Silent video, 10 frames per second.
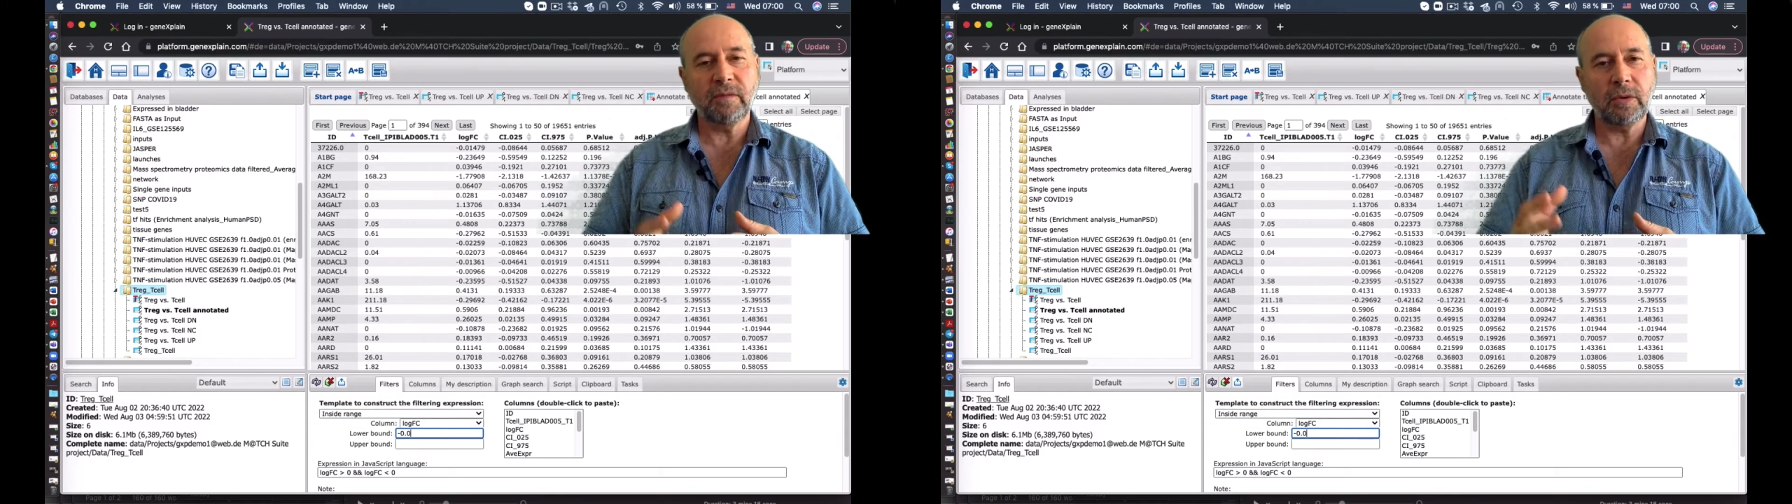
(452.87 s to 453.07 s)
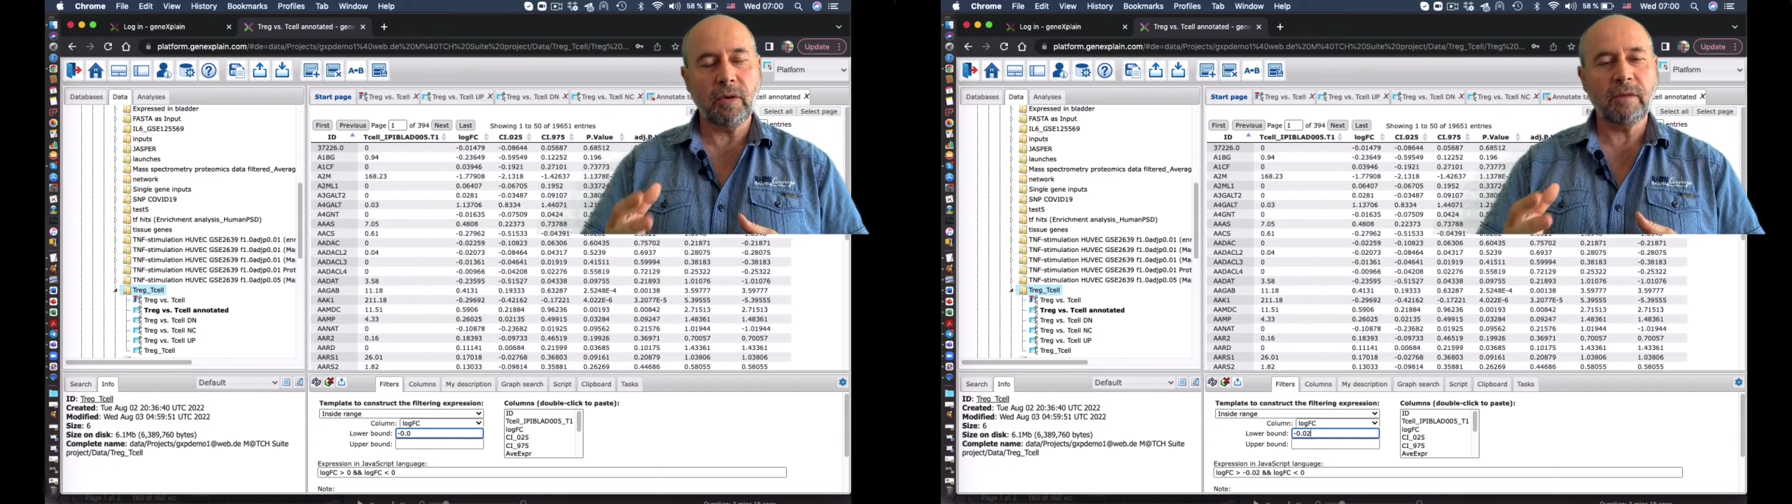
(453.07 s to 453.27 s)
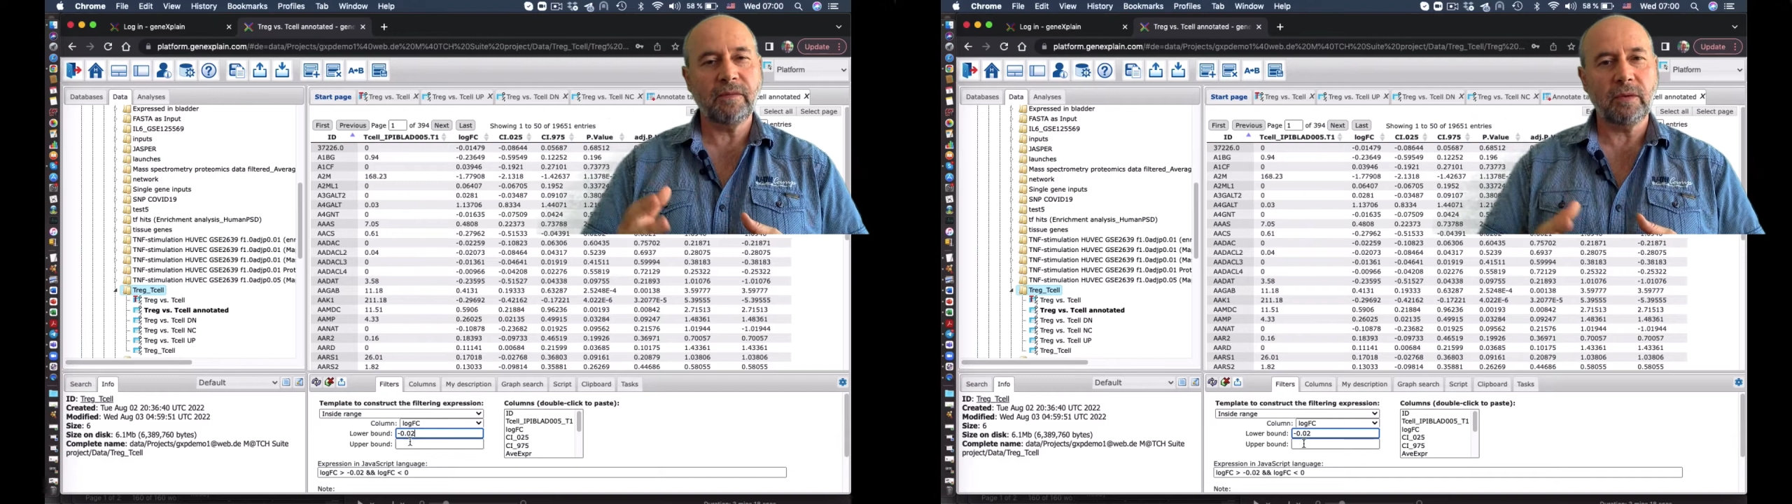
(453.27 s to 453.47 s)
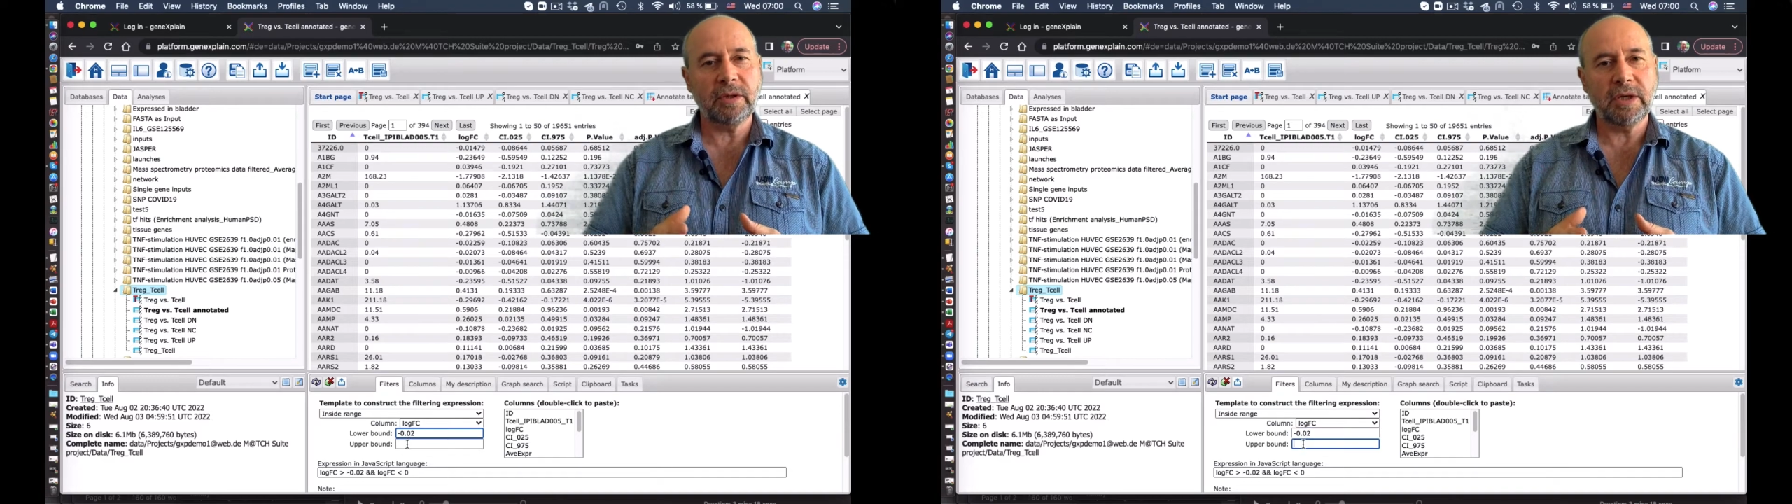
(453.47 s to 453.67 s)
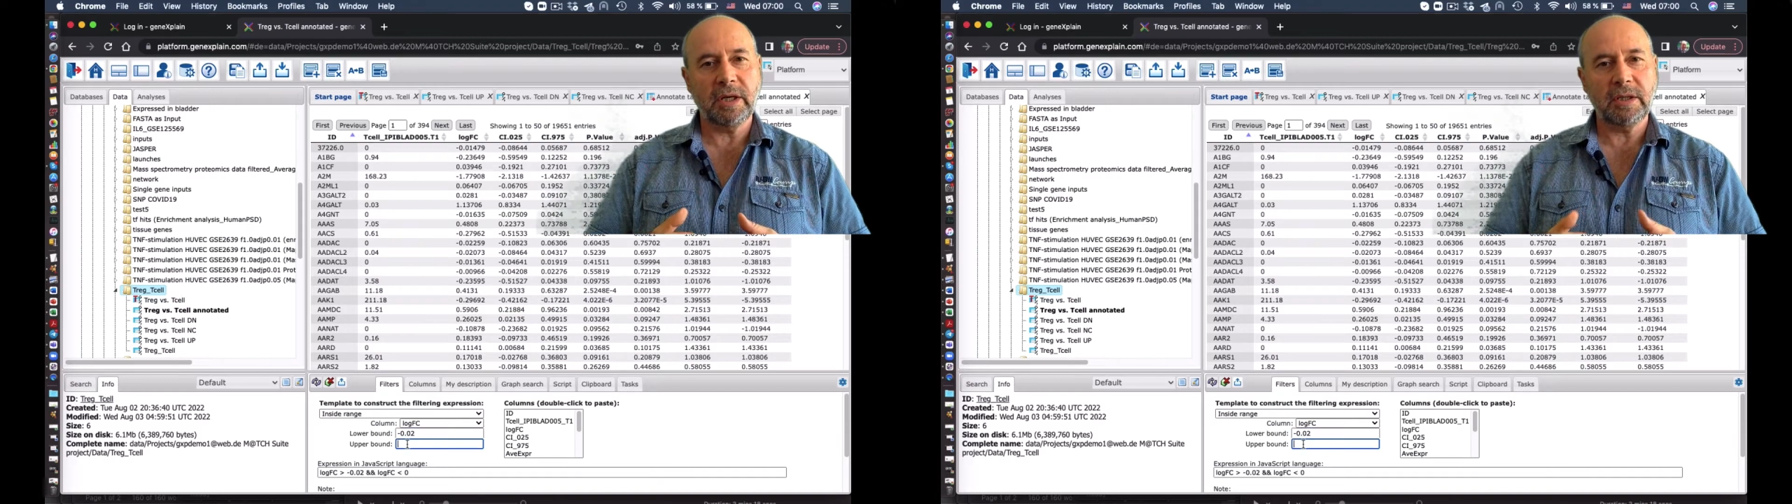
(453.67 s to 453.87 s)

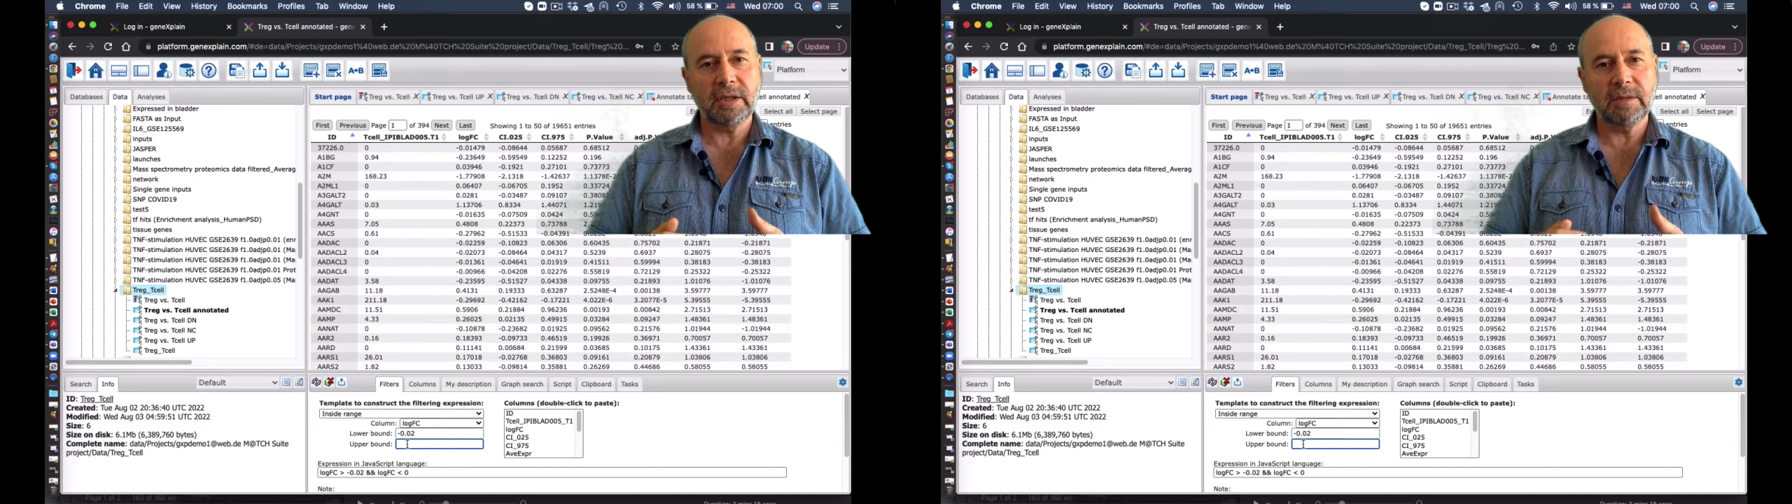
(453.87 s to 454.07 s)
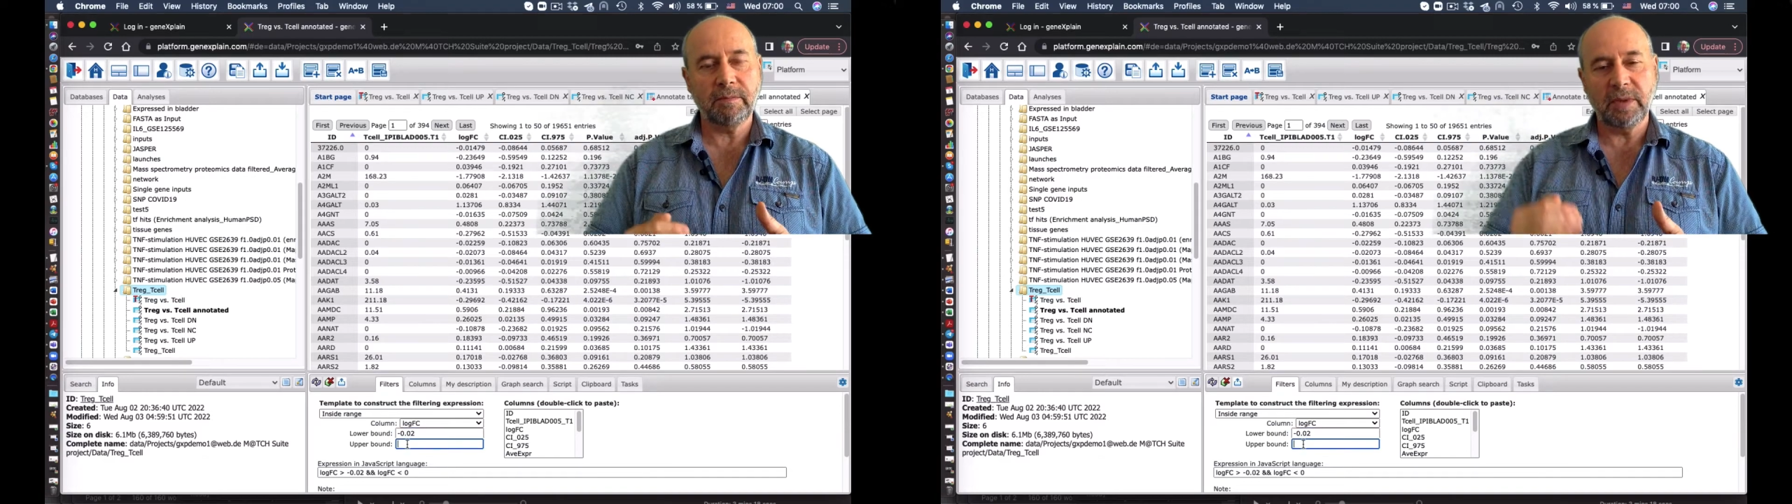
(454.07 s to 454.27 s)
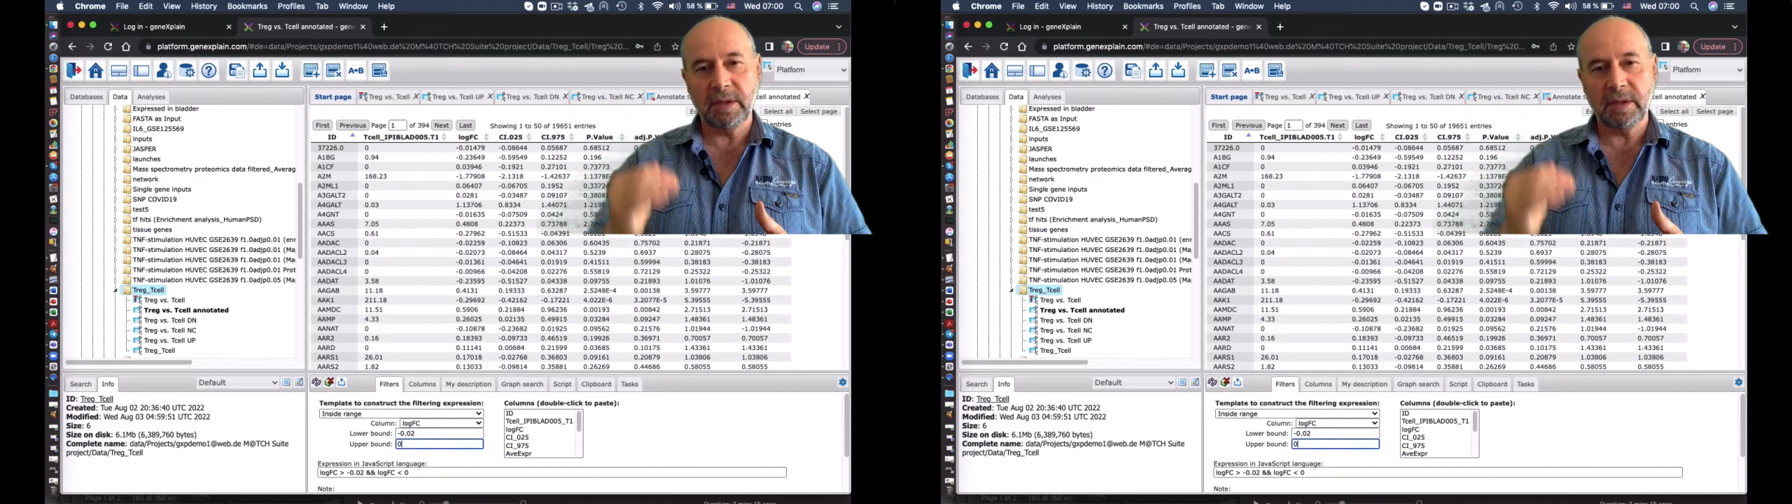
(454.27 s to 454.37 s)
log-fold change is